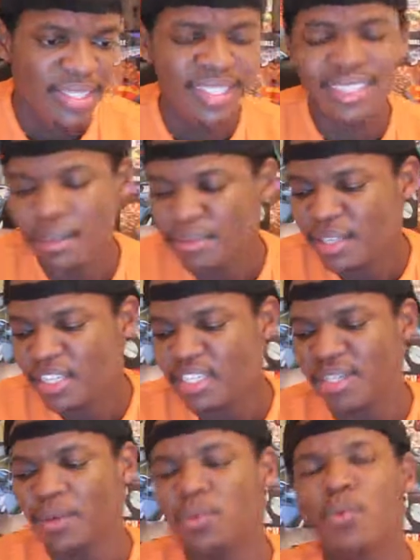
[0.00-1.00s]
some things
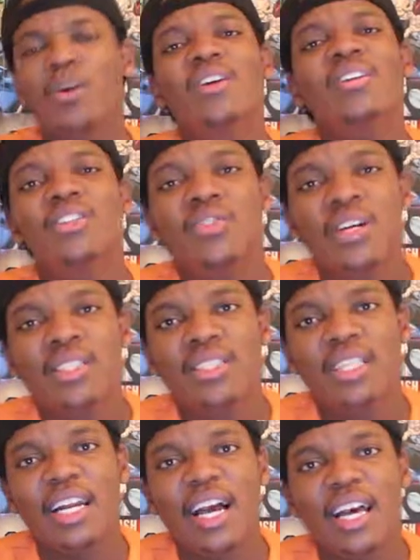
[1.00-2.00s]
that weren't
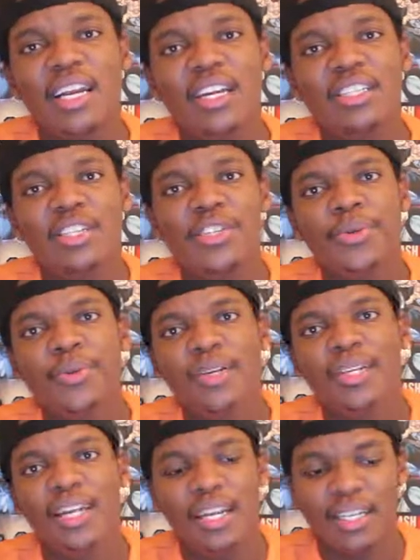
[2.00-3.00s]
addressed that I had an issue
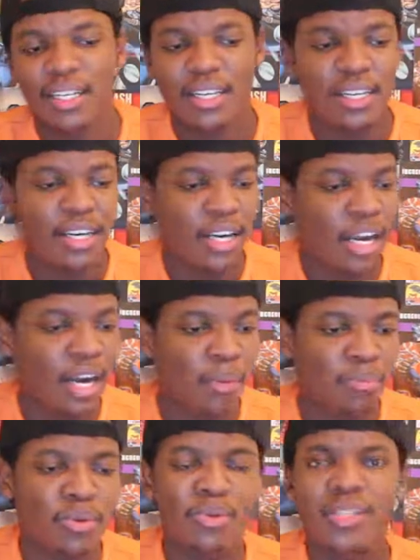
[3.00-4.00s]
with, like
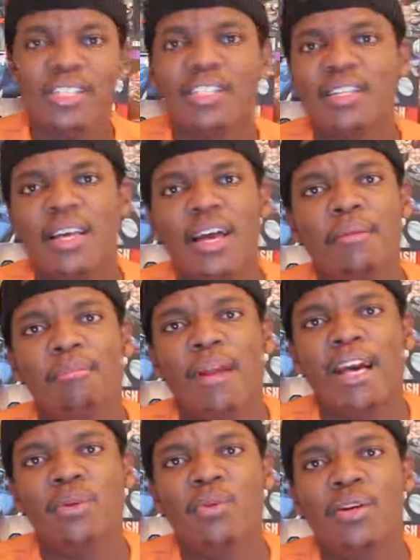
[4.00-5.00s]
Bruce's and
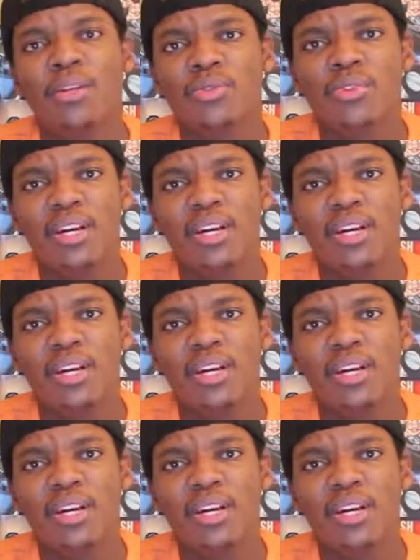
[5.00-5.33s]
Black Widow's